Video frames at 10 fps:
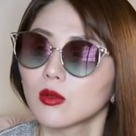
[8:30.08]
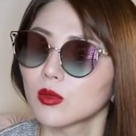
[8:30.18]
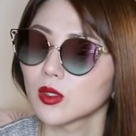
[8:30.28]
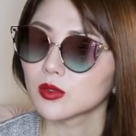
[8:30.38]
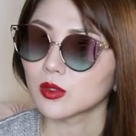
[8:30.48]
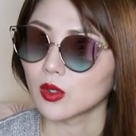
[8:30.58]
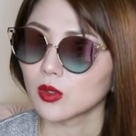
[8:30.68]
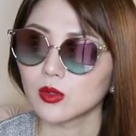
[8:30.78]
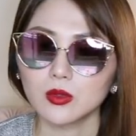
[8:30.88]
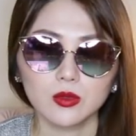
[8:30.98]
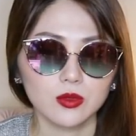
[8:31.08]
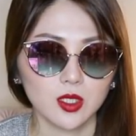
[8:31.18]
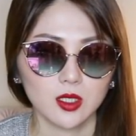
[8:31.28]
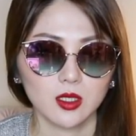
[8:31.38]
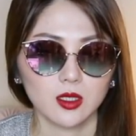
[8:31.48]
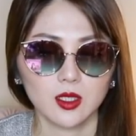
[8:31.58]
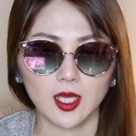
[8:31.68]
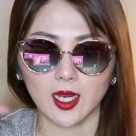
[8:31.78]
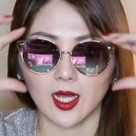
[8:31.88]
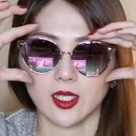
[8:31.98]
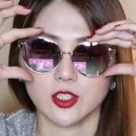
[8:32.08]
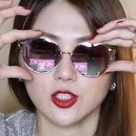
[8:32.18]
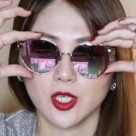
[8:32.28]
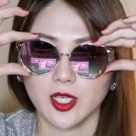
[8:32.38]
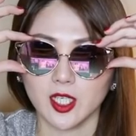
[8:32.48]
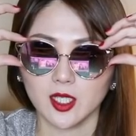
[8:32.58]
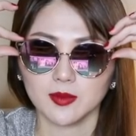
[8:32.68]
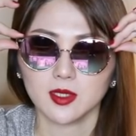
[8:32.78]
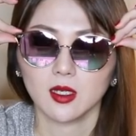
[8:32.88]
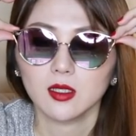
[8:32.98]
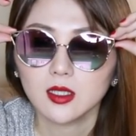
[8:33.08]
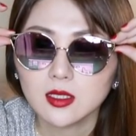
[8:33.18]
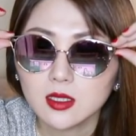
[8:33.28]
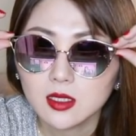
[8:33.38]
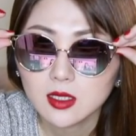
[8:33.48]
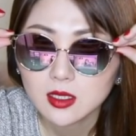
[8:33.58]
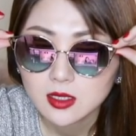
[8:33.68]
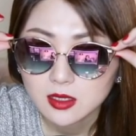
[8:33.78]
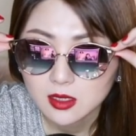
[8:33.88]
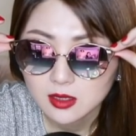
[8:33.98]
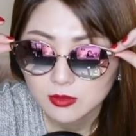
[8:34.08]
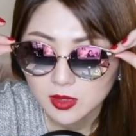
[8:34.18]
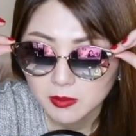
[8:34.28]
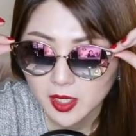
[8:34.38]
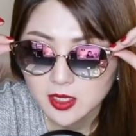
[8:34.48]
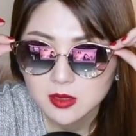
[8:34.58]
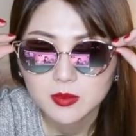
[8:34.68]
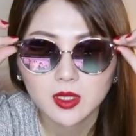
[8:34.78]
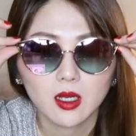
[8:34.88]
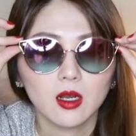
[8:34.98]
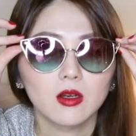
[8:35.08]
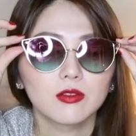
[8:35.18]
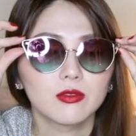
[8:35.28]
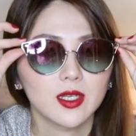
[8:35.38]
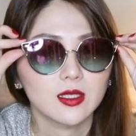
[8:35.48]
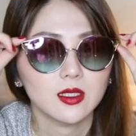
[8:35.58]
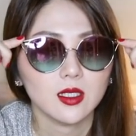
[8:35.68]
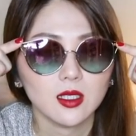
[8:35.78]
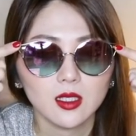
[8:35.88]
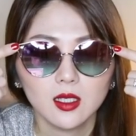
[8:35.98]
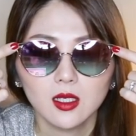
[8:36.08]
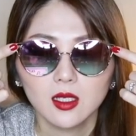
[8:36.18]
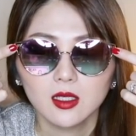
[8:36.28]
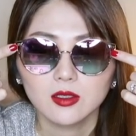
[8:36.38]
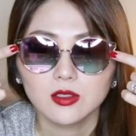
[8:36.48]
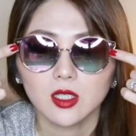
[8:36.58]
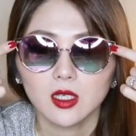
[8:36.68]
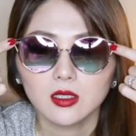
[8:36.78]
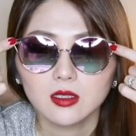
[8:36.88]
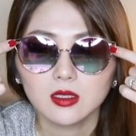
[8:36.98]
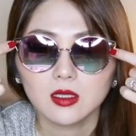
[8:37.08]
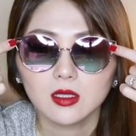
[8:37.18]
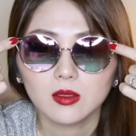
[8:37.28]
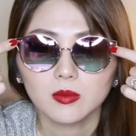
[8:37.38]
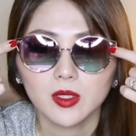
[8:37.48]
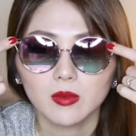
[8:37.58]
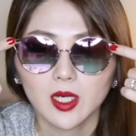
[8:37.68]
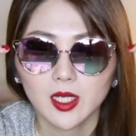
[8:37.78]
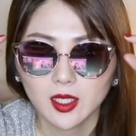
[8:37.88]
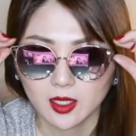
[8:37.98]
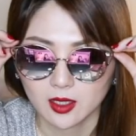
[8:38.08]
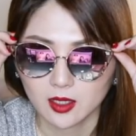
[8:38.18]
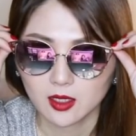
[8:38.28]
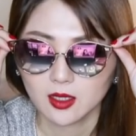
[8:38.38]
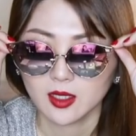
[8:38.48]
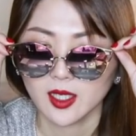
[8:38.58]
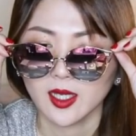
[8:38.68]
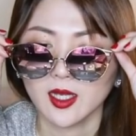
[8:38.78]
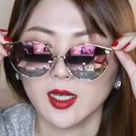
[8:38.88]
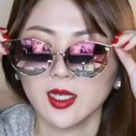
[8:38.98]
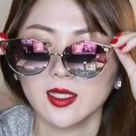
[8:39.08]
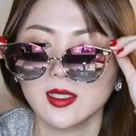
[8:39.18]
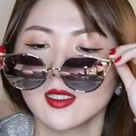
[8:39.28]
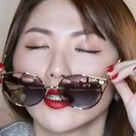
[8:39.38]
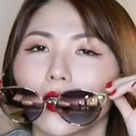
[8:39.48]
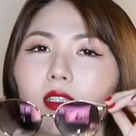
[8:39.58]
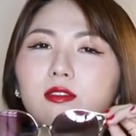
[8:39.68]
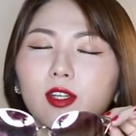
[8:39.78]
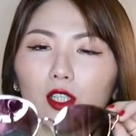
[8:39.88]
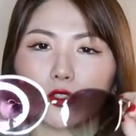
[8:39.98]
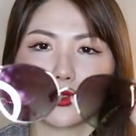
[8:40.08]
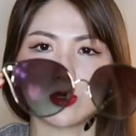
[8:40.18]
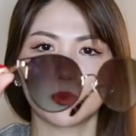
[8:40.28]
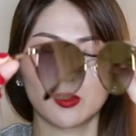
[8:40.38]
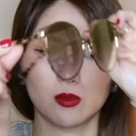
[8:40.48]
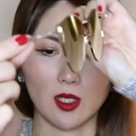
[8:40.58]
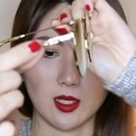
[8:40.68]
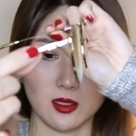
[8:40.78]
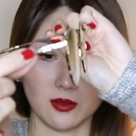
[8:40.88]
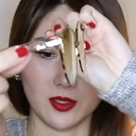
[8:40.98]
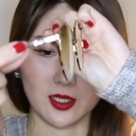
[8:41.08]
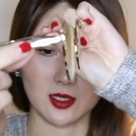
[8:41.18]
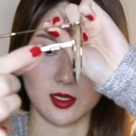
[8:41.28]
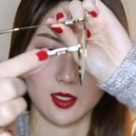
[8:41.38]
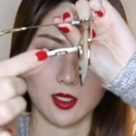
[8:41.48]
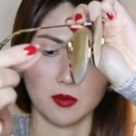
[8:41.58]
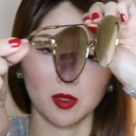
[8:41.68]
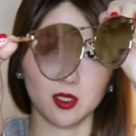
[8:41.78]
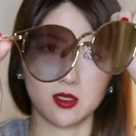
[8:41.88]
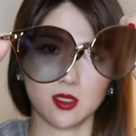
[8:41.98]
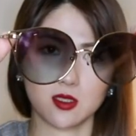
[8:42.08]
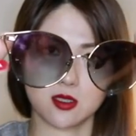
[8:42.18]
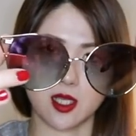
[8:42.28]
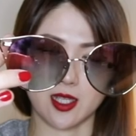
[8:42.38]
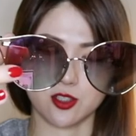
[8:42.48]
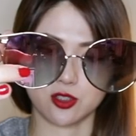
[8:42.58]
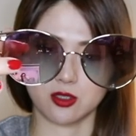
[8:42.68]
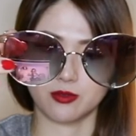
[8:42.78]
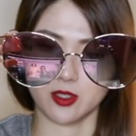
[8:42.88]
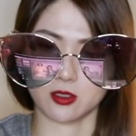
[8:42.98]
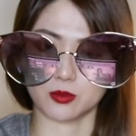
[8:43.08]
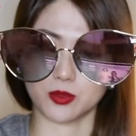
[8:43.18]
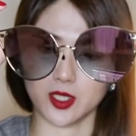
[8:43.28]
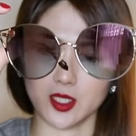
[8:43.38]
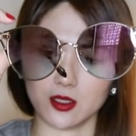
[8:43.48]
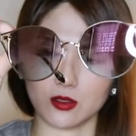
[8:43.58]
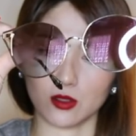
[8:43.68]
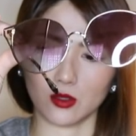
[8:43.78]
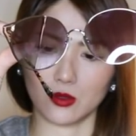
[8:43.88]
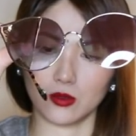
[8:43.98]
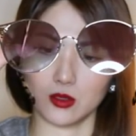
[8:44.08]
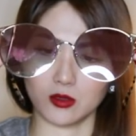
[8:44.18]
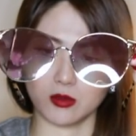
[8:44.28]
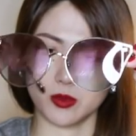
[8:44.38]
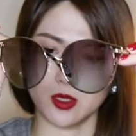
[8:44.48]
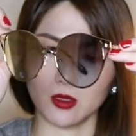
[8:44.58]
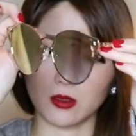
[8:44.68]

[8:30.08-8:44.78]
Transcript: rose gold cat eye shape sunglasses. This reminds me of Fendi, just a little bit right here, and it's very durable. I love it, but it does catch the fingerprints, so I need to be a